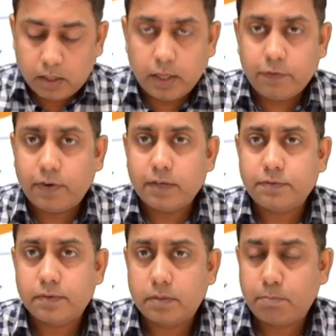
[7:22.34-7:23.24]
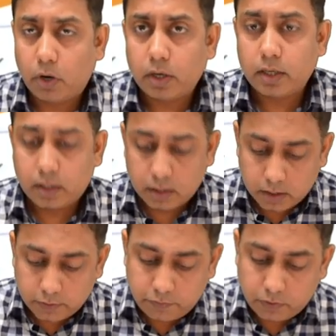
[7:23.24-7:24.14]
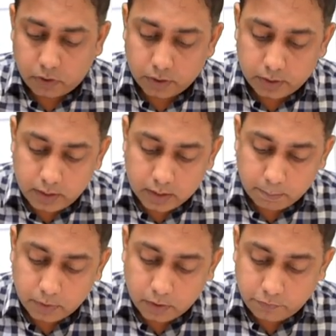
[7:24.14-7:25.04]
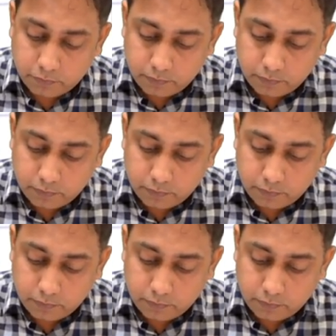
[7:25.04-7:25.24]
If I plot a curve on the number of,